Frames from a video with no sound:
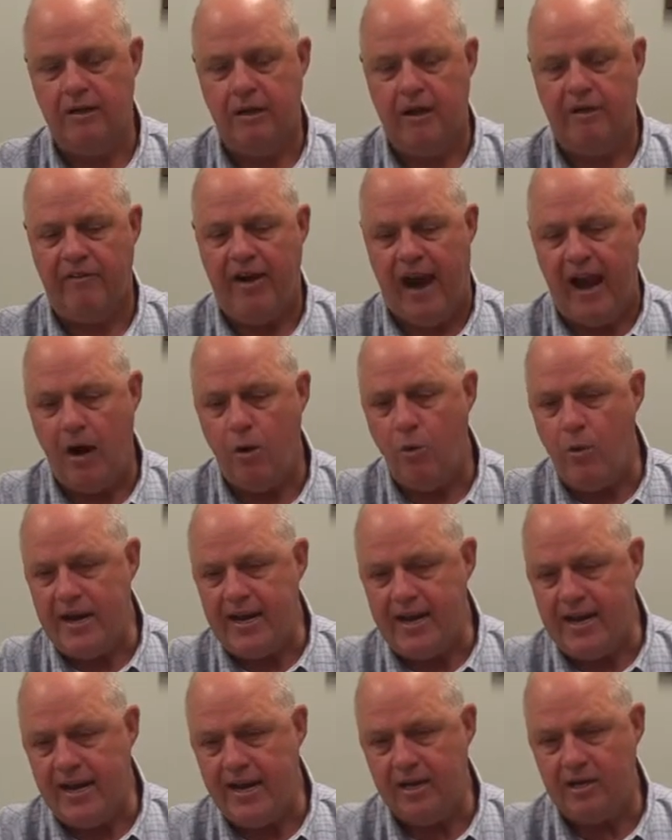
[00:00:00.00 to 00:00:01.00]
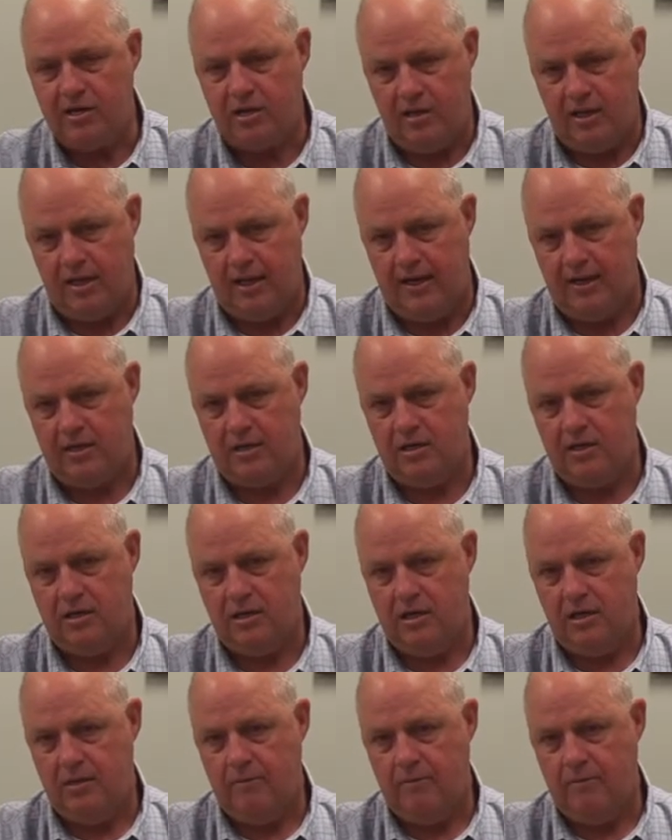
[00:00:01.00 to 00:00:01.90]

of how we get to that